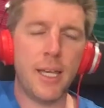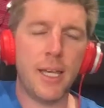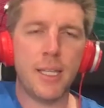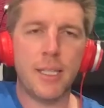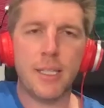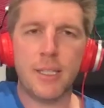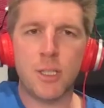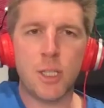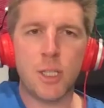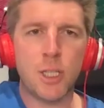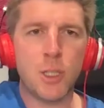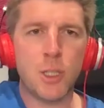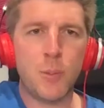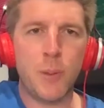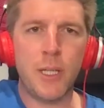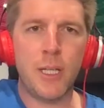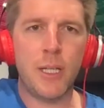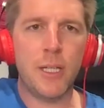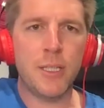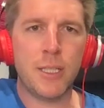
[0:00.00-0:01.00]
Just
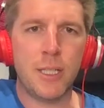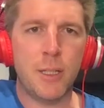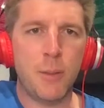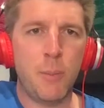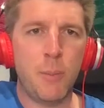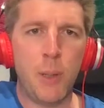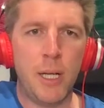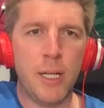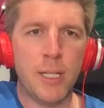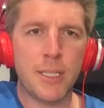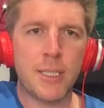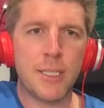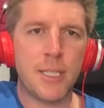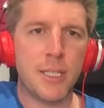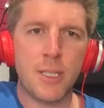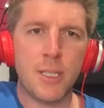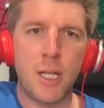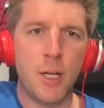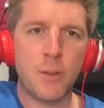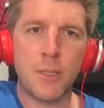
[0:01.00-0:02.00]
because the compliance says
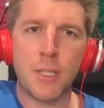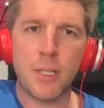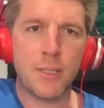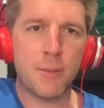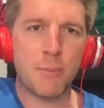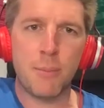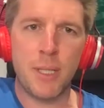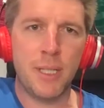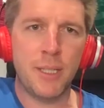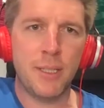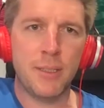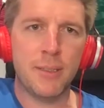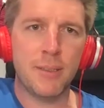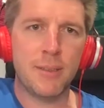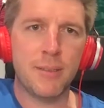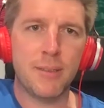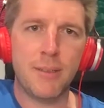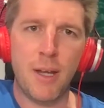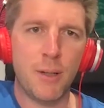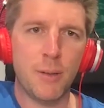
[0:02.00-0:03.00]
no doesn't mean
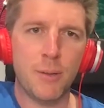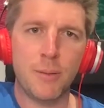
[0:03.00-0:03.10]
no.